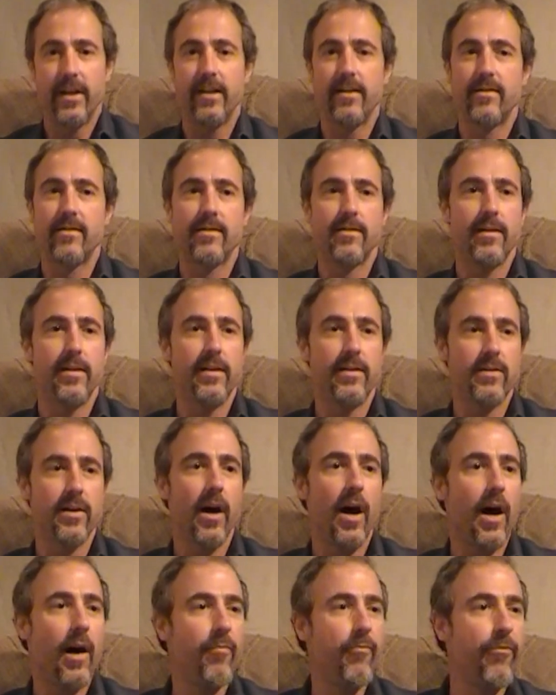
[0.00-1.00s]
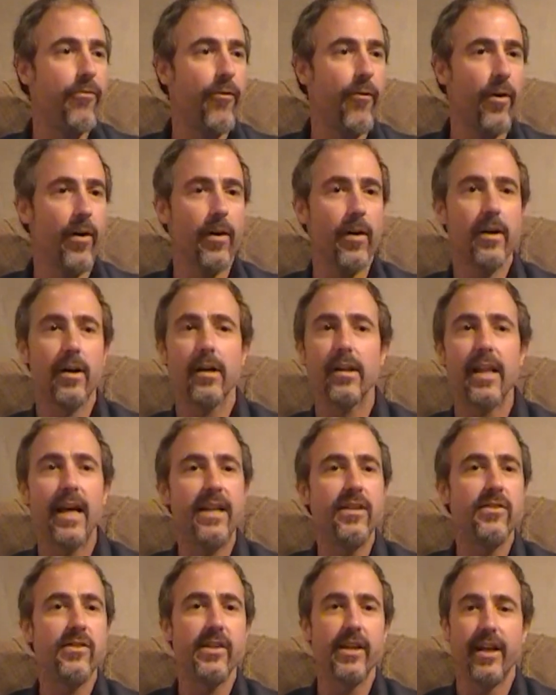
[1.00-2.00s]
It's it's a hub for
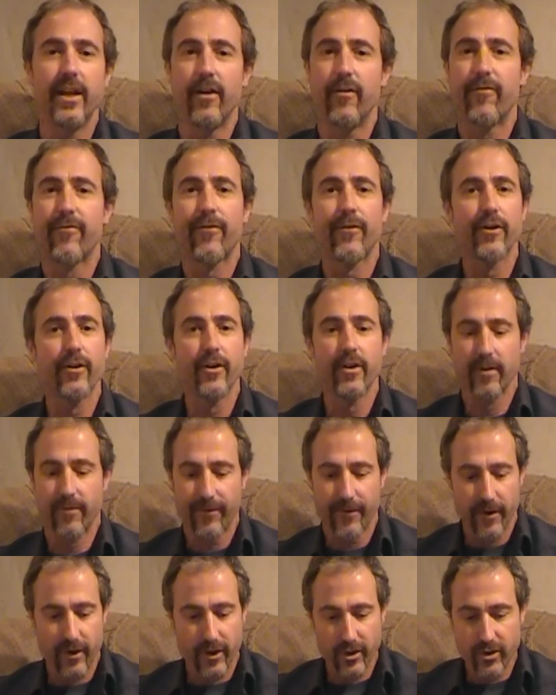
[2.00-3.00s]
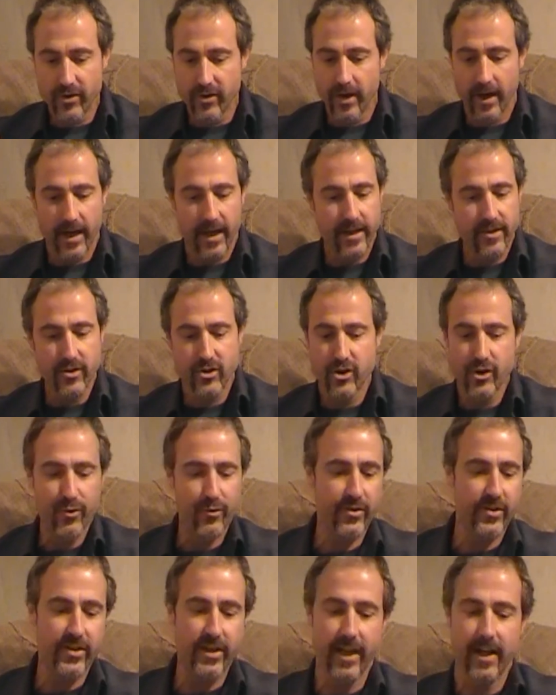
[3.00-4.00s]
cleansing, for for uh,
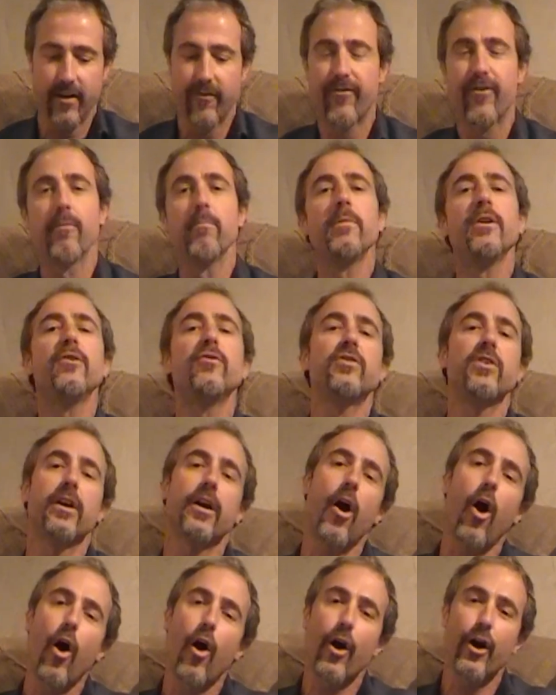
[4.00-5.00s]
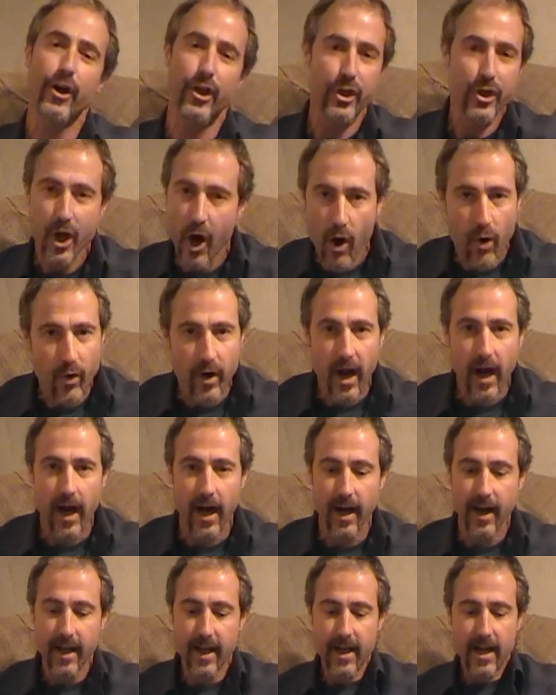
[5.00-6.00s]
juicing, for music, art,
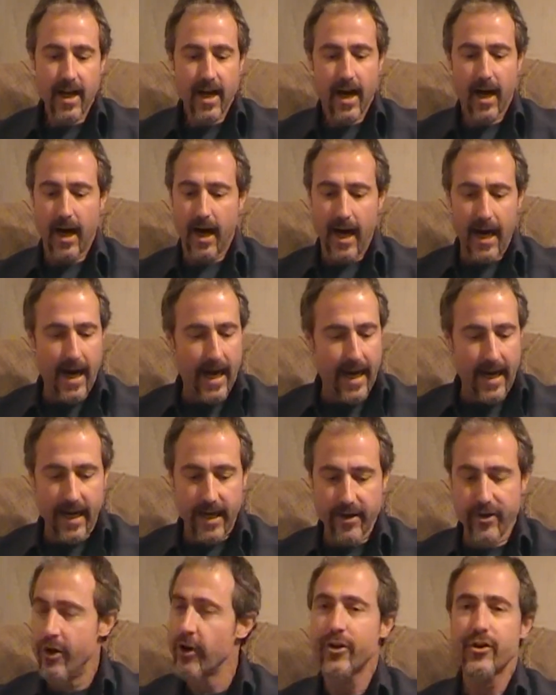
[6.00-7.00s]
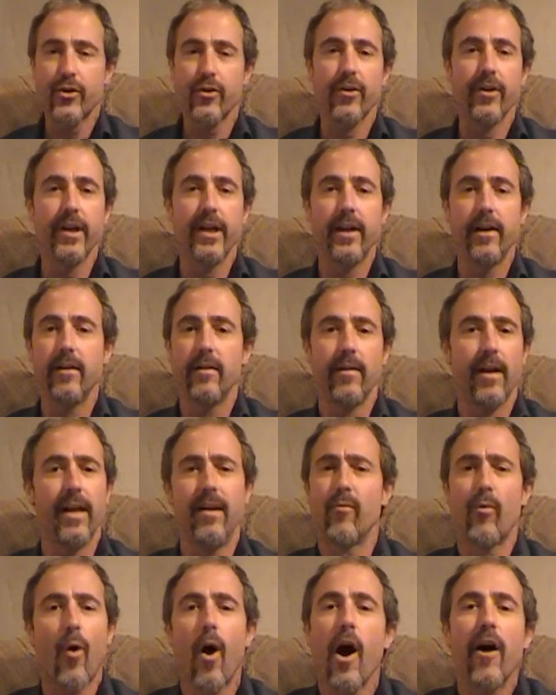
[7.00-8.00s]
yoga, uh, nurturing,
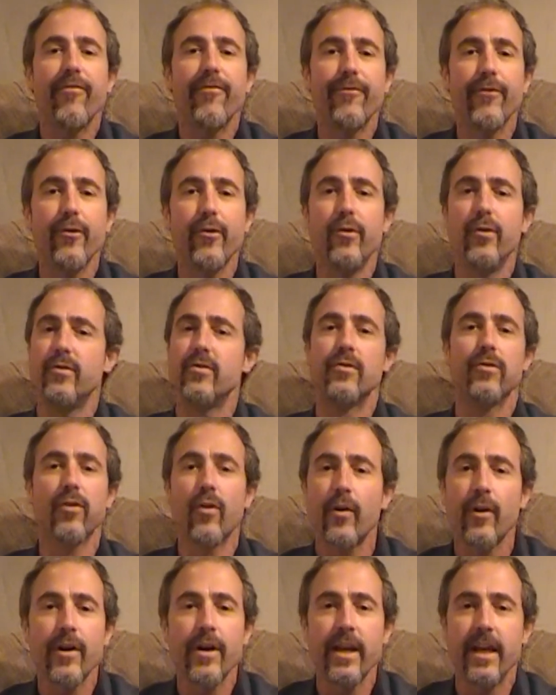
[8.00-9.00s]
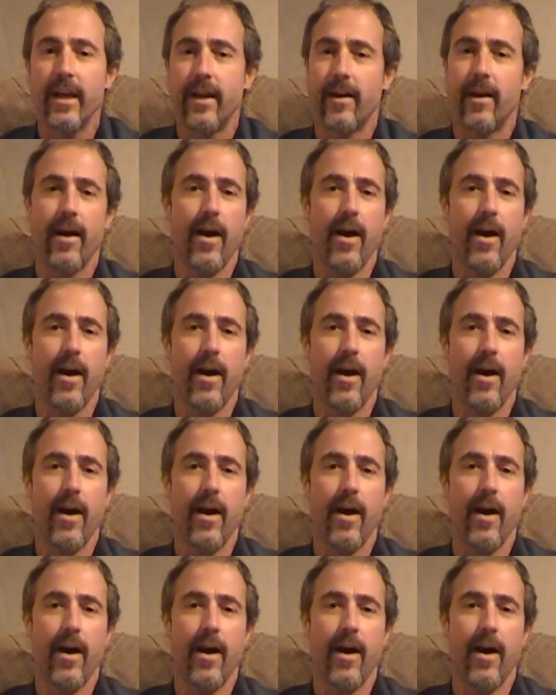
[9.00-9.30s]
and raw foods, learning.